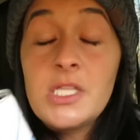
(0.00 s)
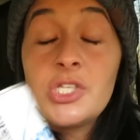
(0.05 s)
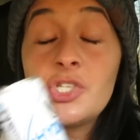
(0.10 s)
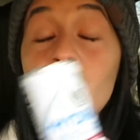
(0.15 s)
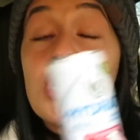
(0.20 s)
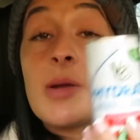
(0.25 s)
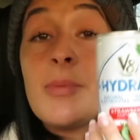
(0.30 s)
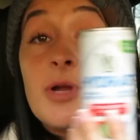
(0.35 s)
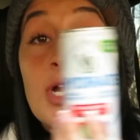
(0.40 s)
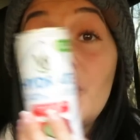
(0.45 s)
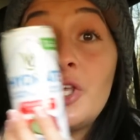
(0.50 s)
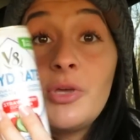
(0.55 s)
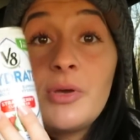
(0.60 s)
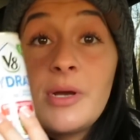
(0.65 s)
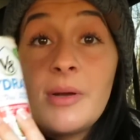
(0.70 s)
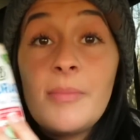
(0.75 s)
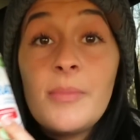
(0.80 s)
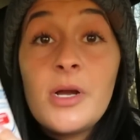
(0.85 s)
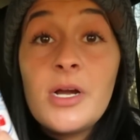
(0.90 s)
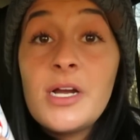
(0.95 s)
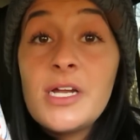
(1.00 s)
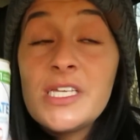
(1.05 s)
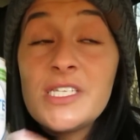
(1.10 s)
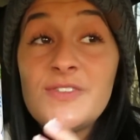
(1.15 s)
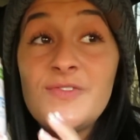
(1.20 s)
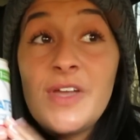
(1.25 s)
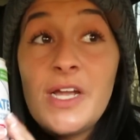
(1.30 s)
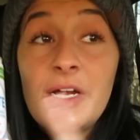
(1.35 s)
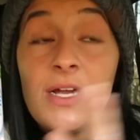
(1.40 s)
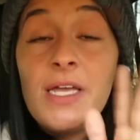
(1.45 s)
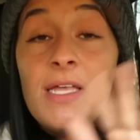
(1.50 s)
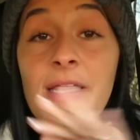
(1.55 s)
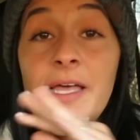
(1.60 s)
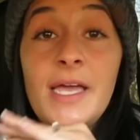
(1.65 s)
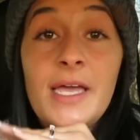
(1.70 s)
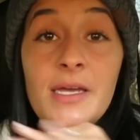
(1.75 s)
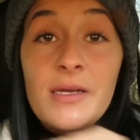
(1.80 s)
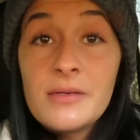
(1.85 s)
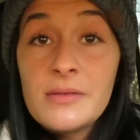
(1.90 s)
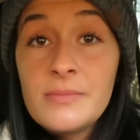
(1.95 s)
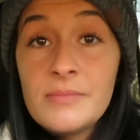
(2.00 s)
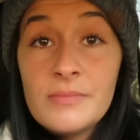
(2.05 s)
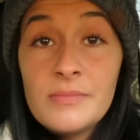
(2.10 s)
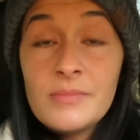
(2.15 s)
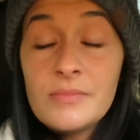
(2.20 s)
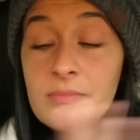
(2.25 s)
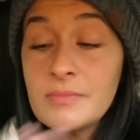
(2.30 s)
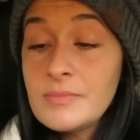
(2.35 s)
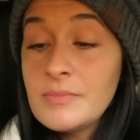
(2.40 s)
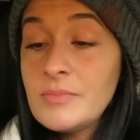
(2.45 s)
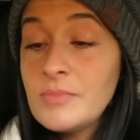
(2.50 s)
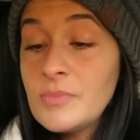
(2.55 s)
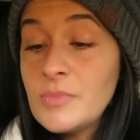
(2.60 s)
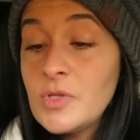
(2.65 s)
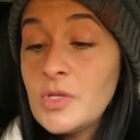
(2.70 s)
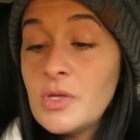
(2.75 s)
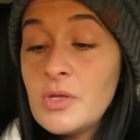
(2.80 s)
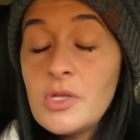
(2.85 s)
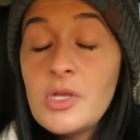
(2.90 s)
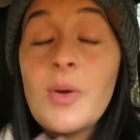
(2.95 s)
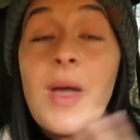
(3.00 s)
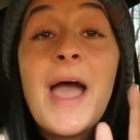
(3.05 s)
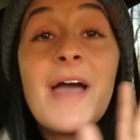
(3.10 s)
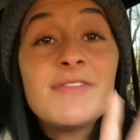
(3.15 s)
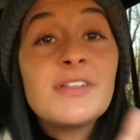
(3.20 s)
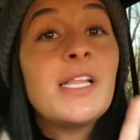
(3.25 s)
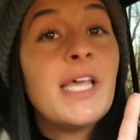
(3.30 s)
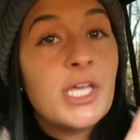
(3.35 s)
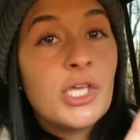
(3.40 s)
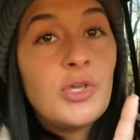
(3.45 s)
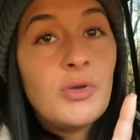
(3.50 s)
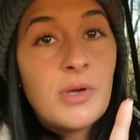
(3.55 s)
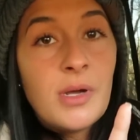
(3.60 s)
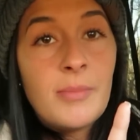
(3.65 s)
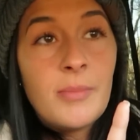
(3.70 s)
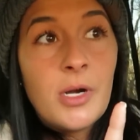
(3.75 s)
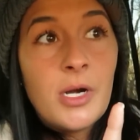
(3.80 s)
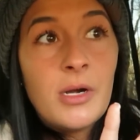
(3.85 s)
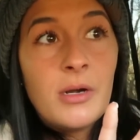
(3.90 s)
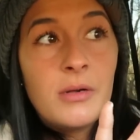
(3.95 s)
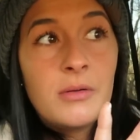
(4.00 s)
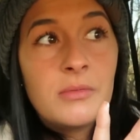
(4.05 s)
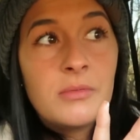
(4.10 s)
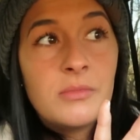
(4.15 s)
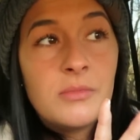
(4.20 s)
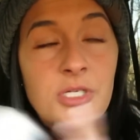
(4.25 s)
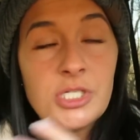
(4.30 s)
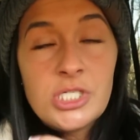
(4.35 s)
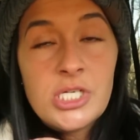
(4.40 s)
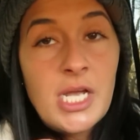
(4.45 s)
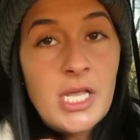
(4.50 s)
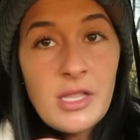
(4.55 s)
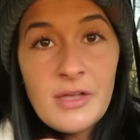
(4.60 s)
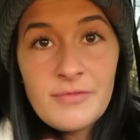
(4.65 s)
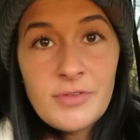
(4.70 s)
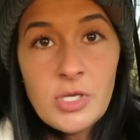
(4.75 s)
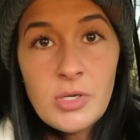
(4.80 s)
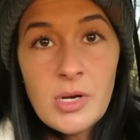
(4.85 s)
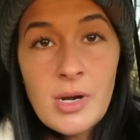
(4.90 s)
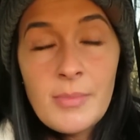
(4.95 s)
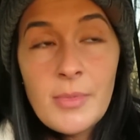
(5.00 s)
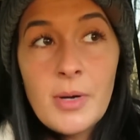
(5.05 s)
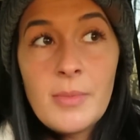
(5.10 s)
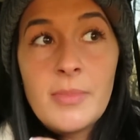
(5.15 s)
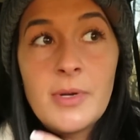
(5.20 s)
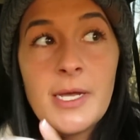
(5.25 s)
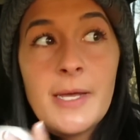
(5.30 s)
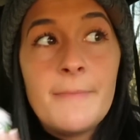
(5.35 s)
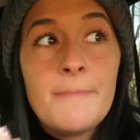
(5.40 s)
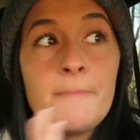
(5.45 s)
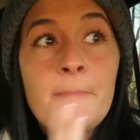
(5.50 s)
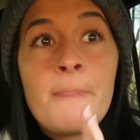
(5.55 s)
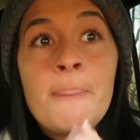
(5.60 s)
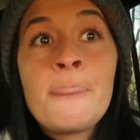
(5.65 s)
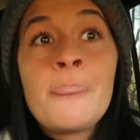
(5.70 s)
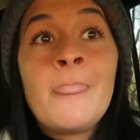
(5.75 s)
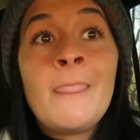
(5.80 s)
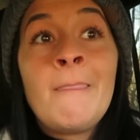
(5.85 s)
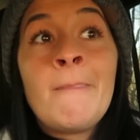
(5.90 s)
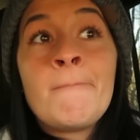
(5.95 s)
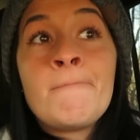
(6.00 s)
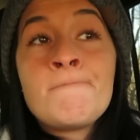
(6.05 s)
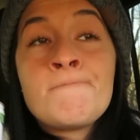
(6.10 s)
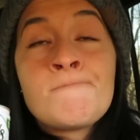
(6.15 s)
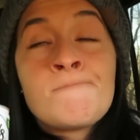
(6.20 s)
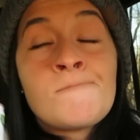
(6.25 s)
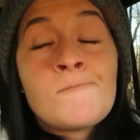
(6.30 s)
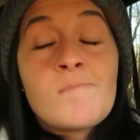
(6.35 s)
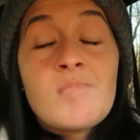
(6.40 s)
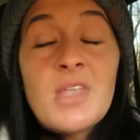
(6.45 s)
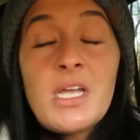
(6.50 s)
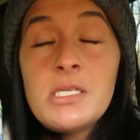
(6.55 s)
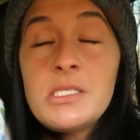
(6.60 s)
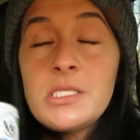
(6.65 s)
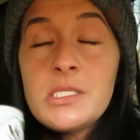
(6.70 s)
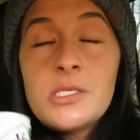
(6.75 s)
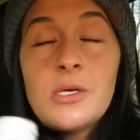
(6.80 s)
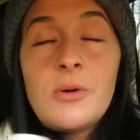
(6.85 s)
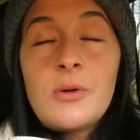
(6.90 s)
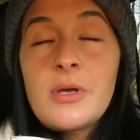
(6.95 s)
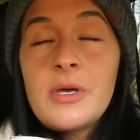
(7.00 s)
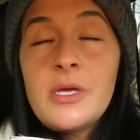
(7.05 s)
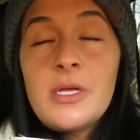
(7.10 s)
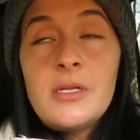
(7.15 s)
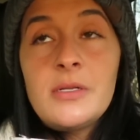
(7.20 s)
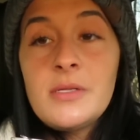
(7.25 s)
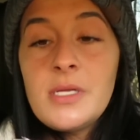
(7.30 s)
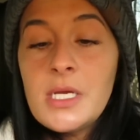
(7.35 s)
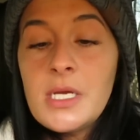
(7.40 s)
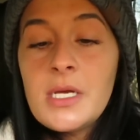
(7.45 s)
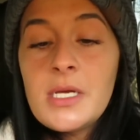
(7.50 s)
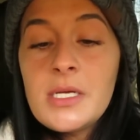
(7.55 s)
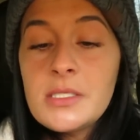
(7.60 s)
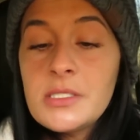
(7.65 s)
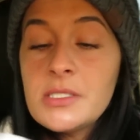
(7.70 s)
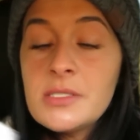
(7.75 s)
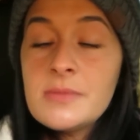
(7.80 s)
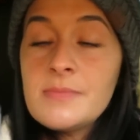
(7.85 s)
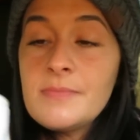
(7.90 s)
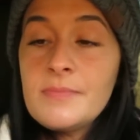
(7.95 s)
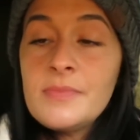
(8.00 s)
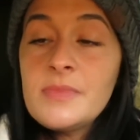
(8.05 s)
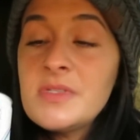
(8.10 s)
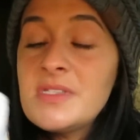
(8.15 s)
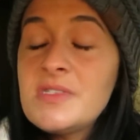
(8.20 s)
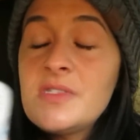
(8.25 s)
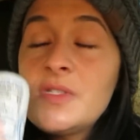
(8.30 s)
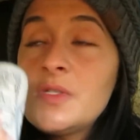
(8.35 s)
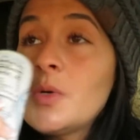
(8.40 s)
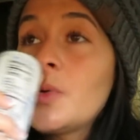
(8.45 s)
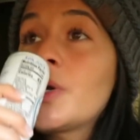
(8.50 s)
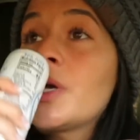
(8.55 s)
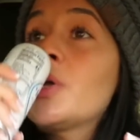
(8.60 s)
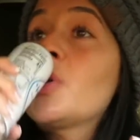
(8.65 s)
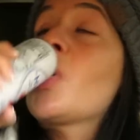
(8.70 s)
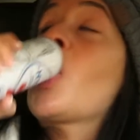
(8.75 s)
Strawberry cucumber is very like, you have to like cucumber, which I love cucumber, but it's so good. Oh my gosh, it's so good.